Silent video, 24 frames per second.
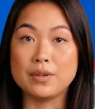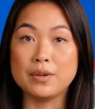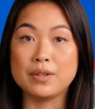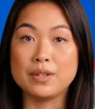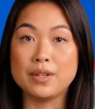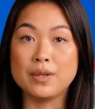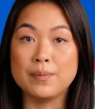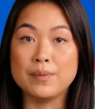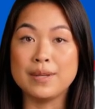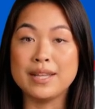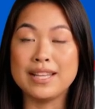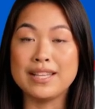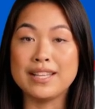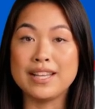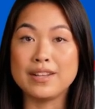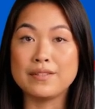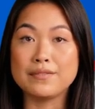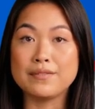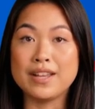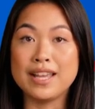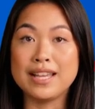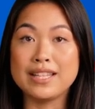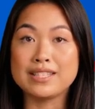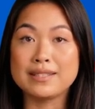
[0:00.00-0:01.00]
quicker read
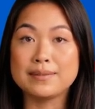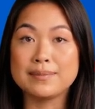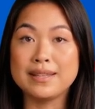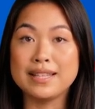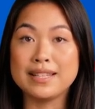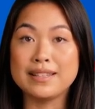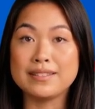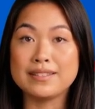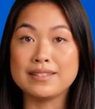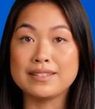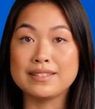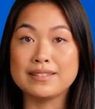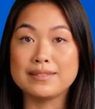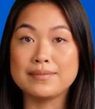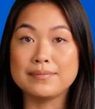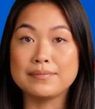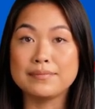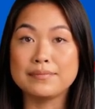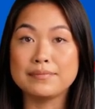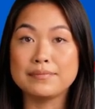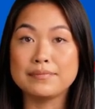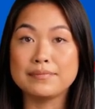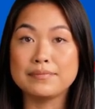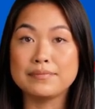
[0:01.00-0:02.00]
and write speeds.
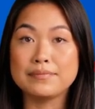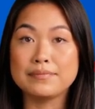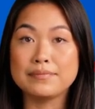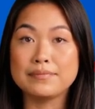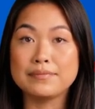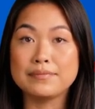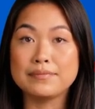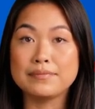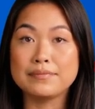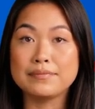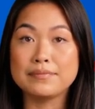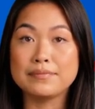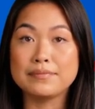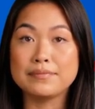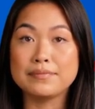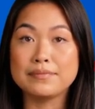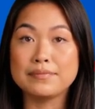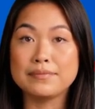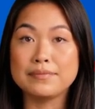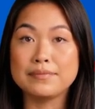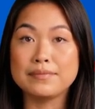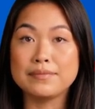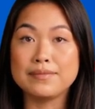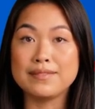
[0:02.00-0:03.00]

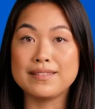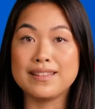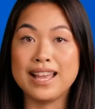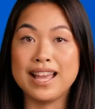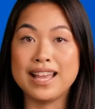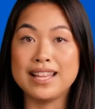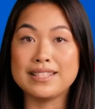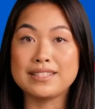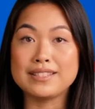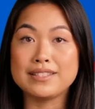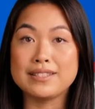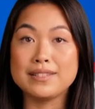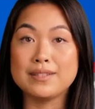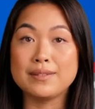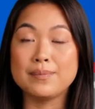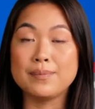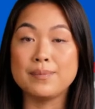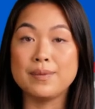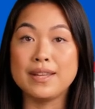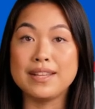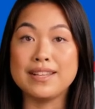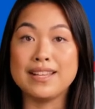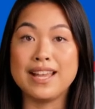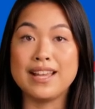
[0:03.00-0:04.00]
Next,
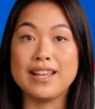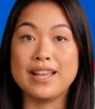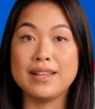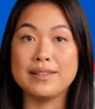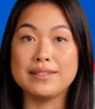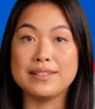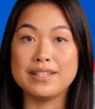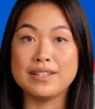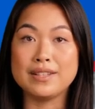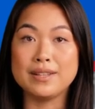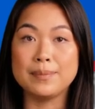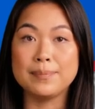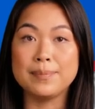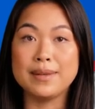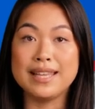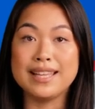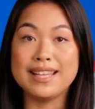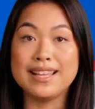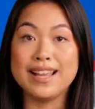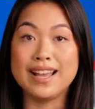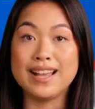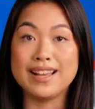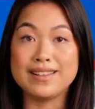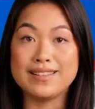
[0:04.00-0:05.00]
we've got optical
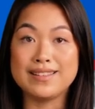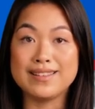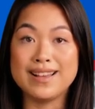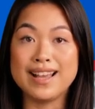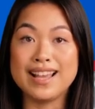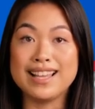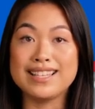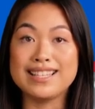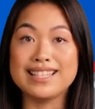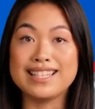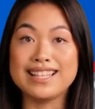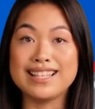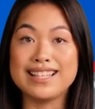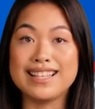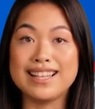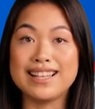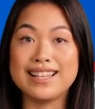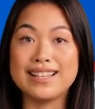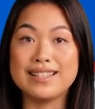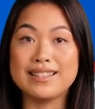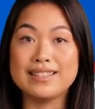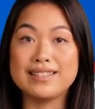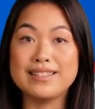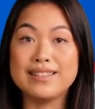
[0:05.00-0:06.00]
media, like
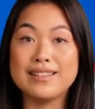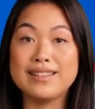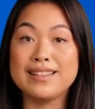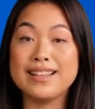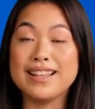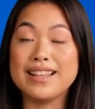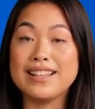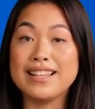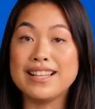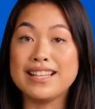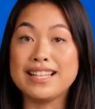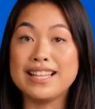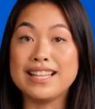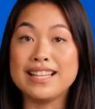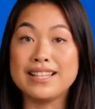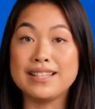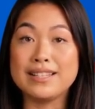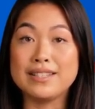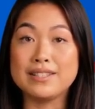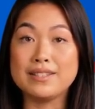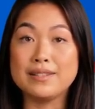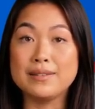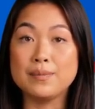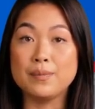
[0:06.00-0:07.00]
CDs,
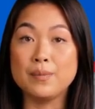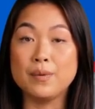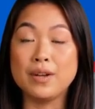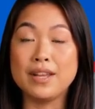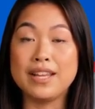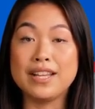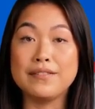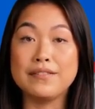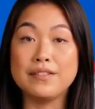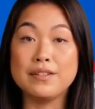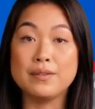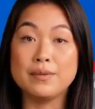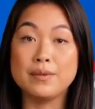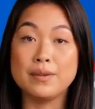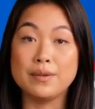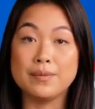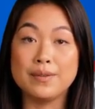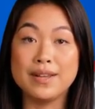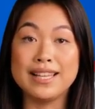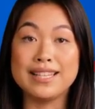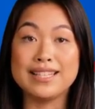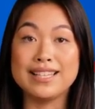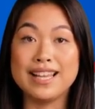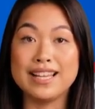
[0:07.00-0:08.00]
DVDs, or even
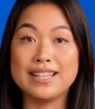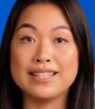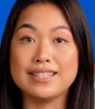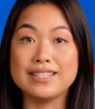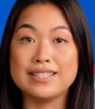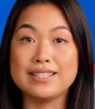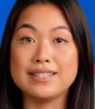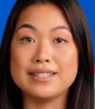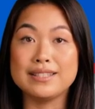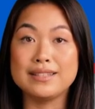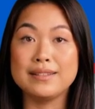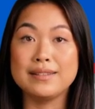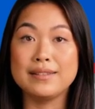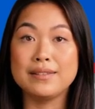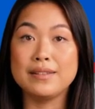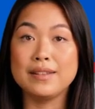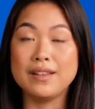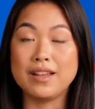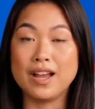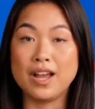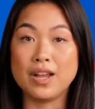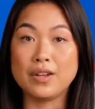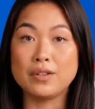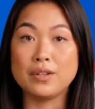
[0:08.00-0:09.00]
Blu-ray discs.
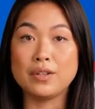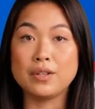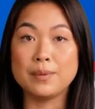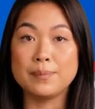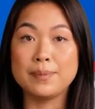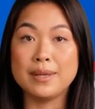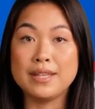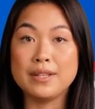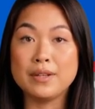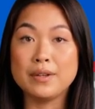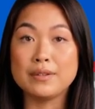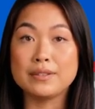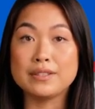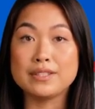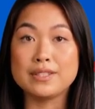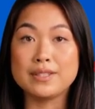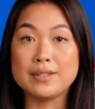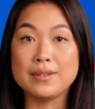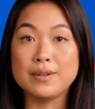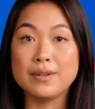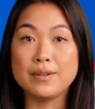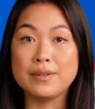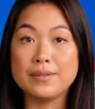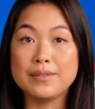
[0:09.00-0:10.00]
Although a bit old
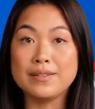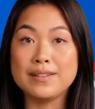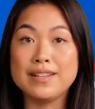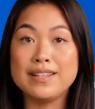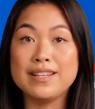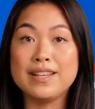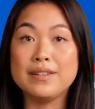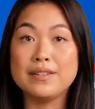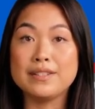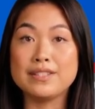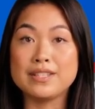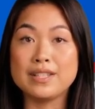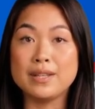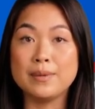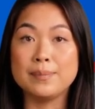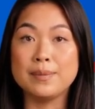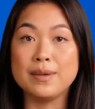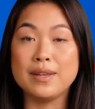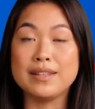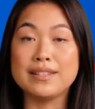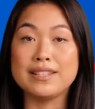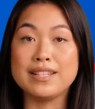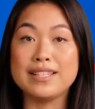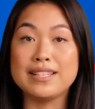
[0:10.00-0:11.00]
school, they're still
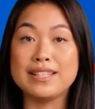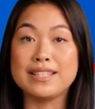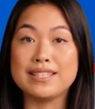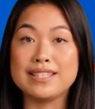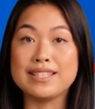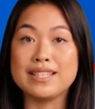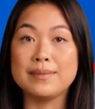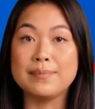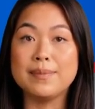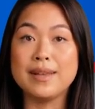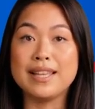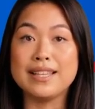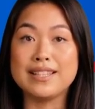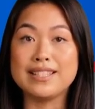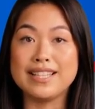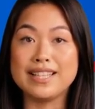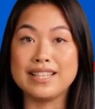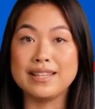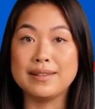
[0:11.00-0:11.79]
present in some IT